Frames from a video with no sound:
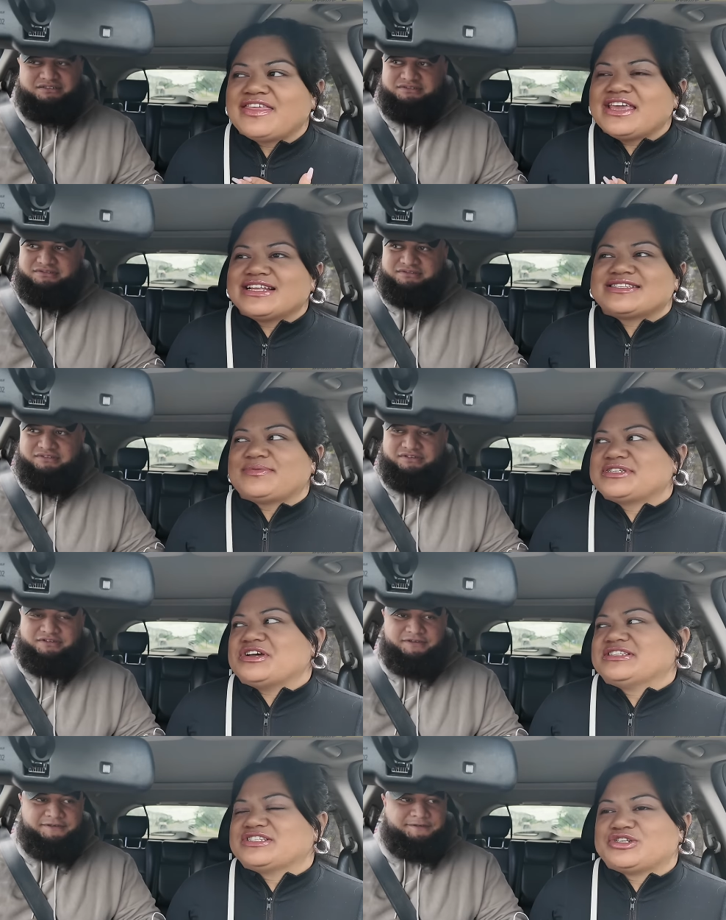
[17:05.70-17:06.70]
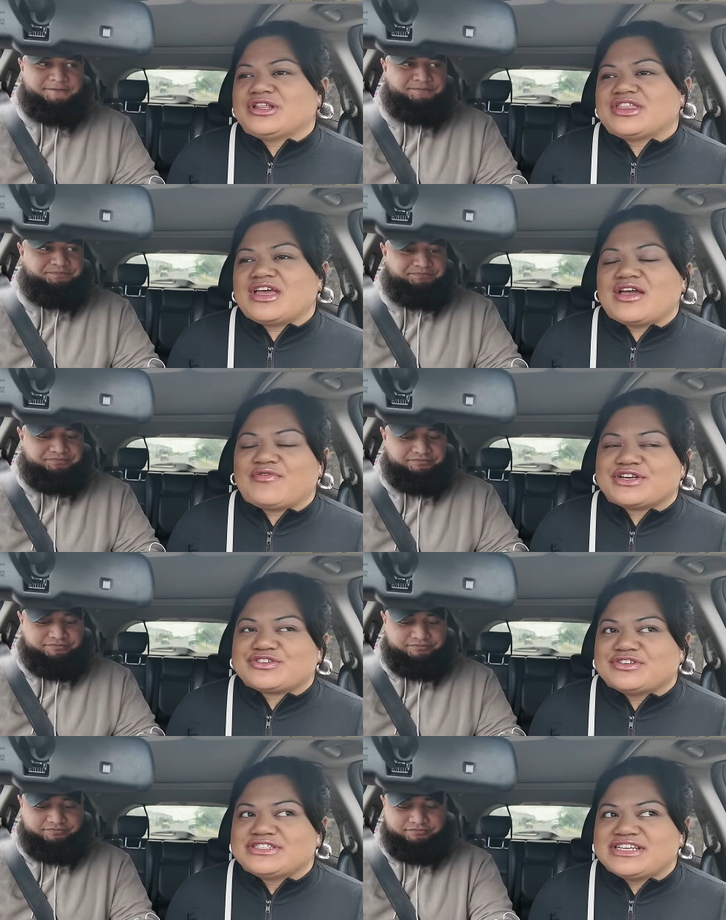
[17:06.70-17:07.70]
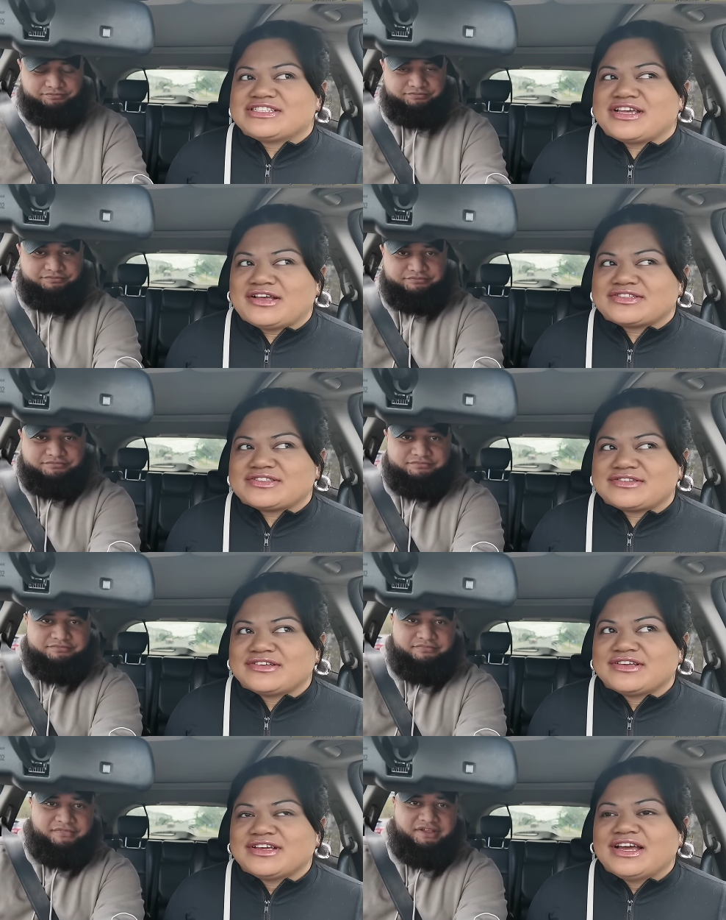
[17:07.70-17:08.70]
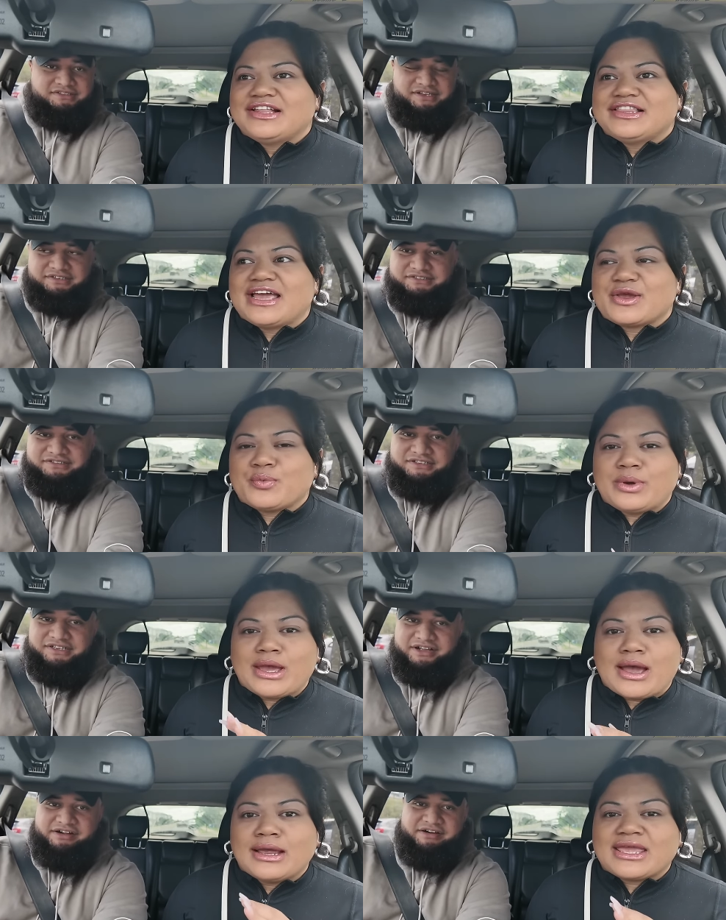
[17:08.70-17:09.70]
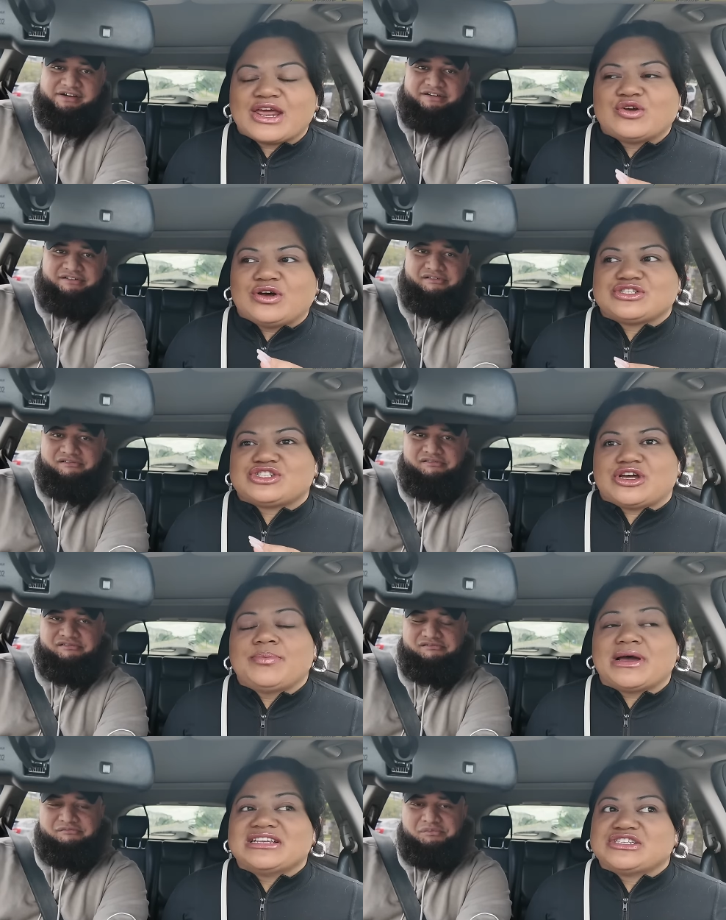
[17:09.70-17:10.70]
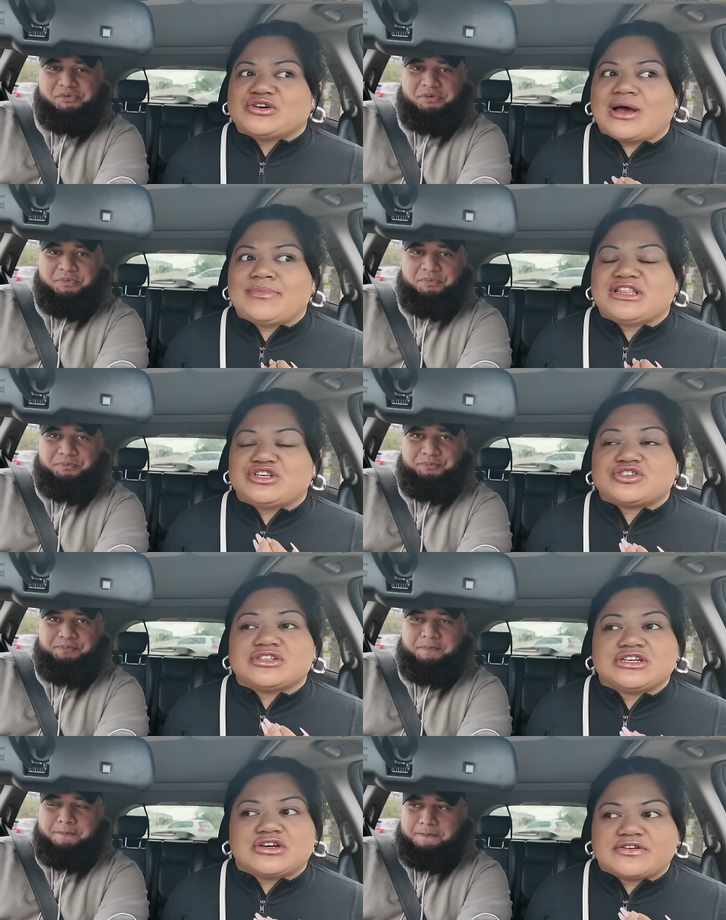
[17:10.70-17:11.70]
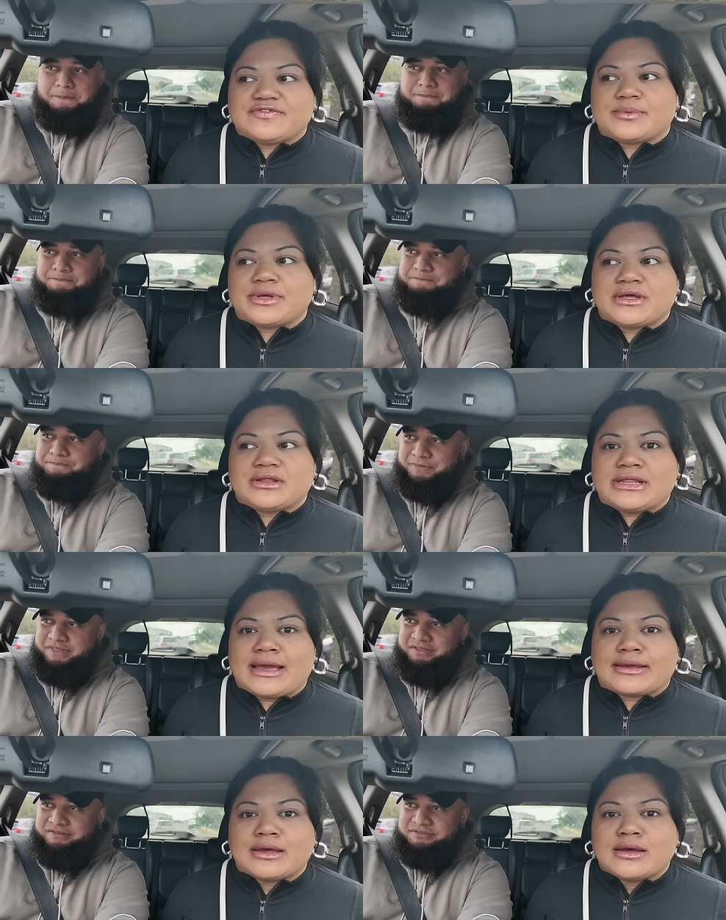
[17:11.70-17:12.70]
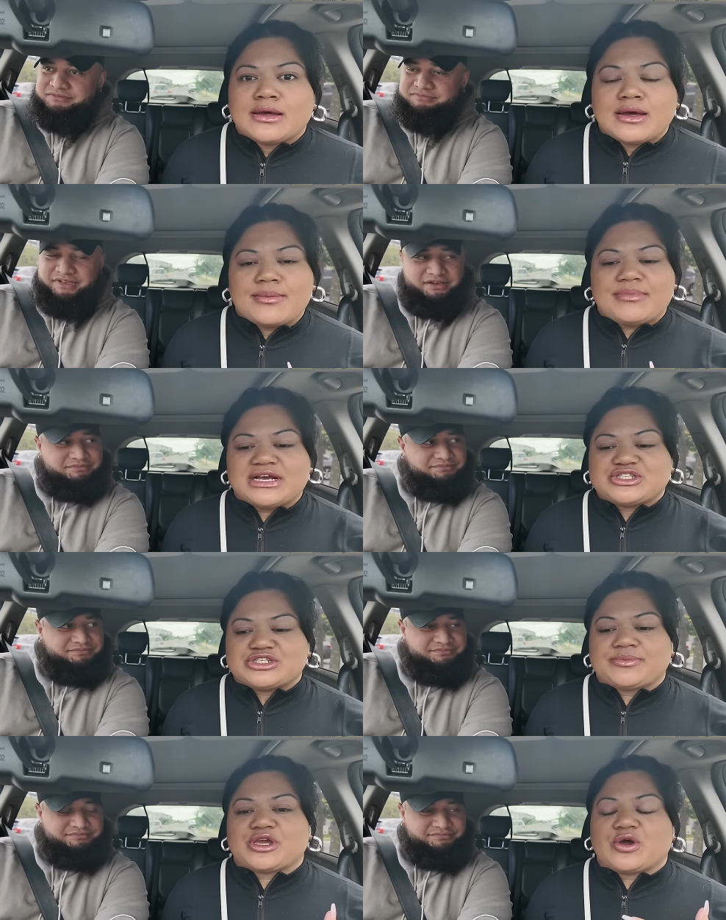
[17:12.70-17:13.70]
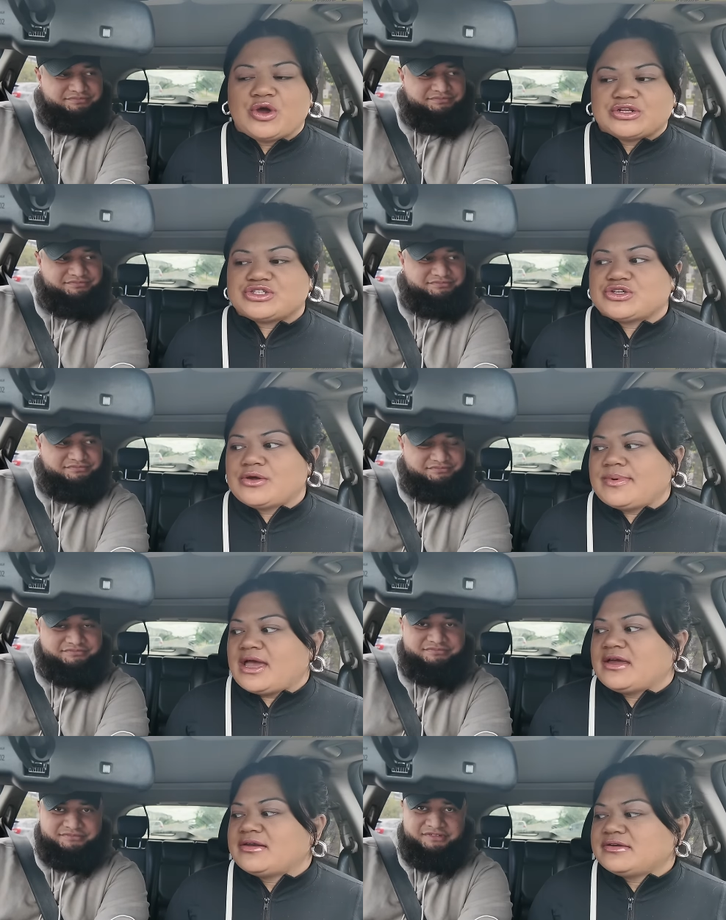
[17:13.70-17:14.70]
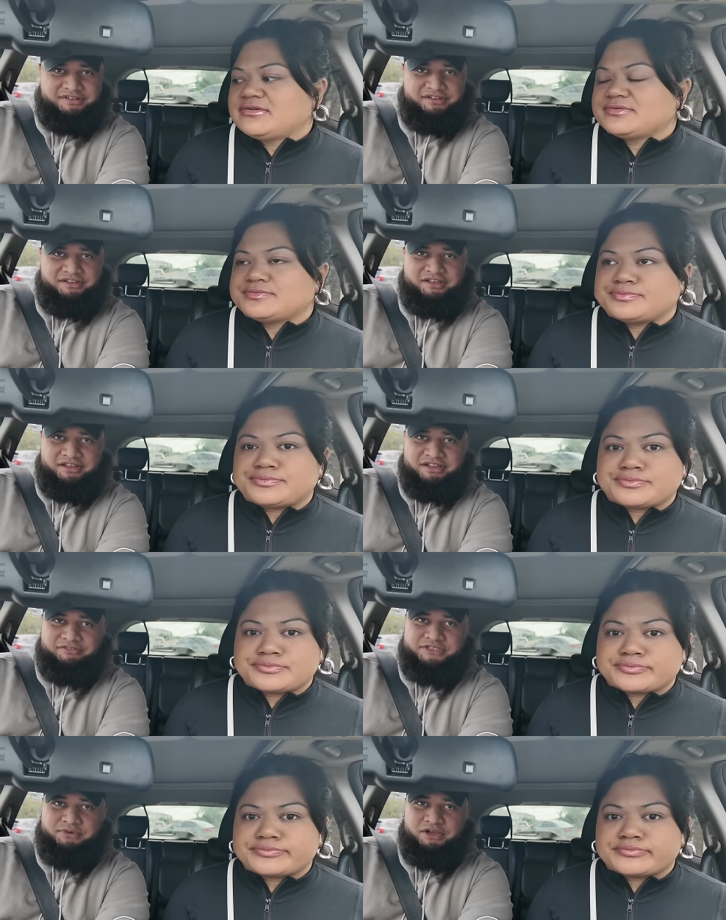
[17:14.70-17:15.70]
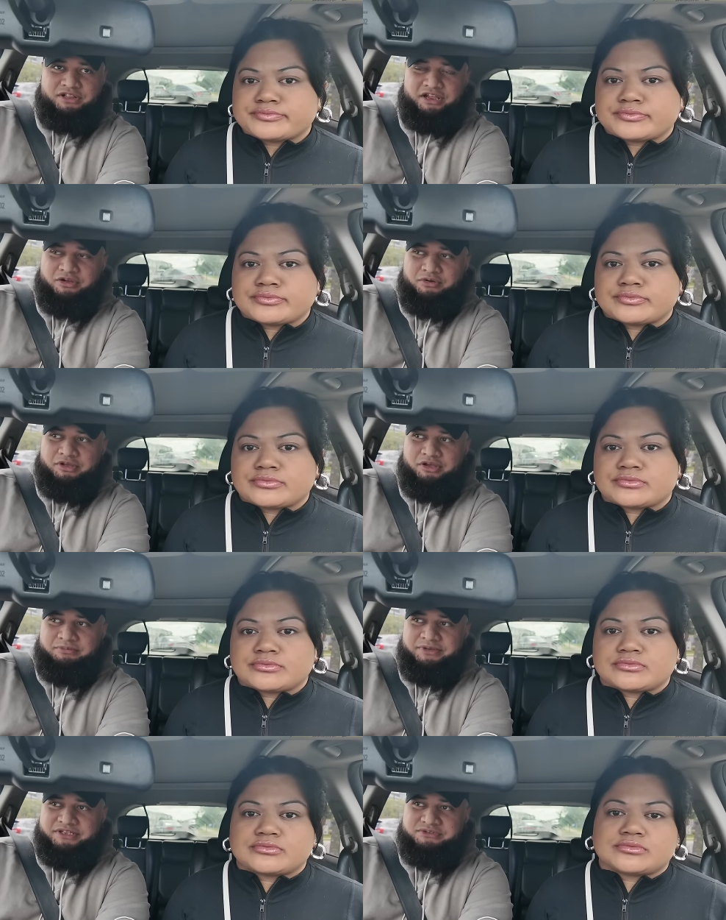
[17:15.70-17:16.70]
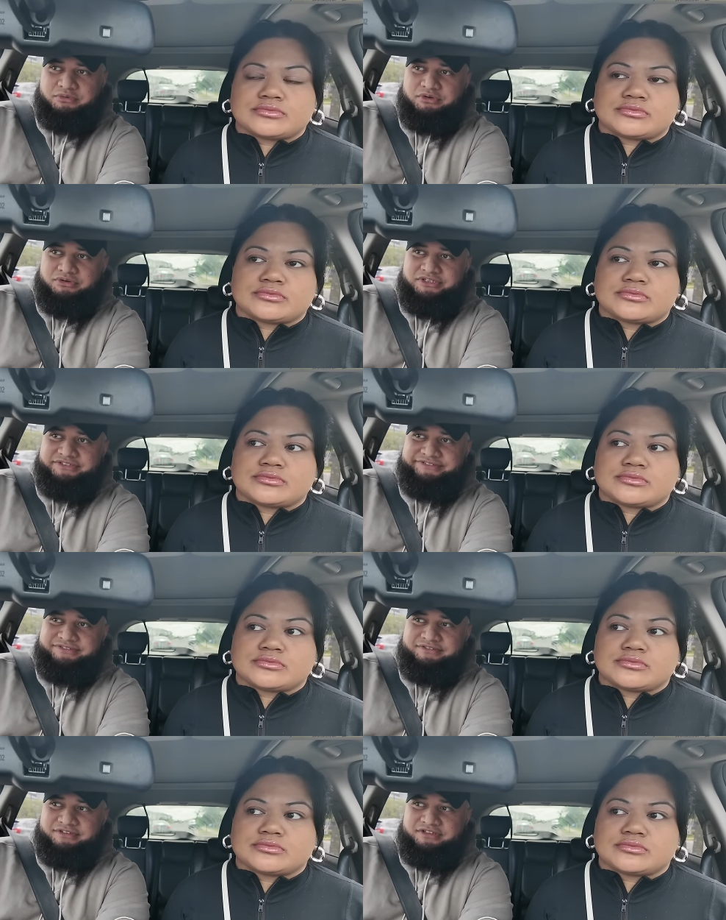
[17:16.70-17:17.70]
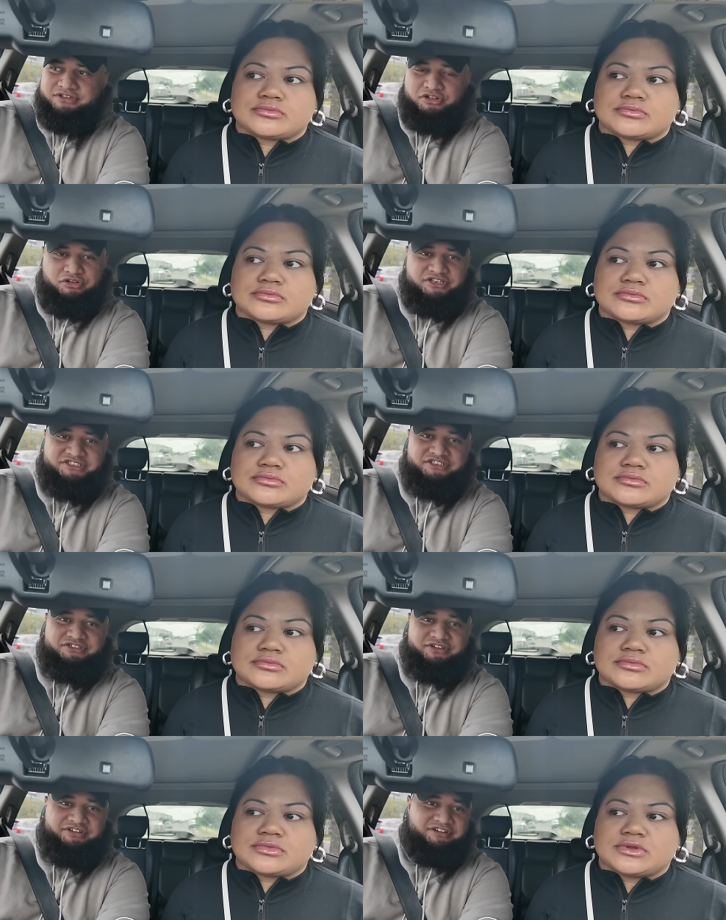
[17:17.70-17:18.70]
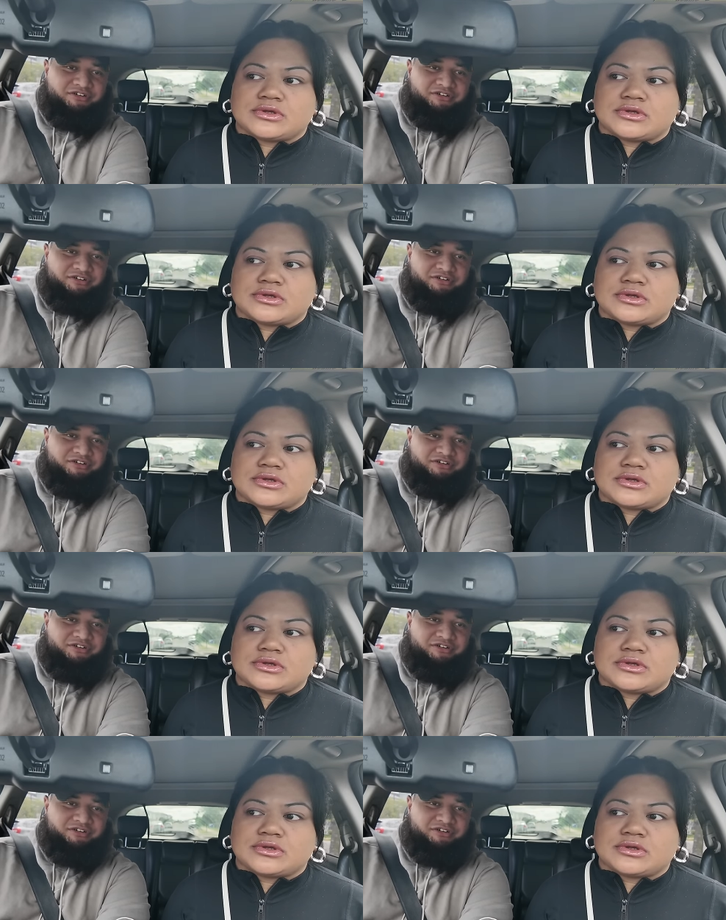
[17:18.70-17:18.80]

Speaker 1: I think it's up to us. It's not the restaurants, it's us. It's like us. we I cannot stop until I'm literally gonna mm. vomit. Like yeah. my stomach hurts so bad. And the reason why I like going Kobe as well is the lychee soda.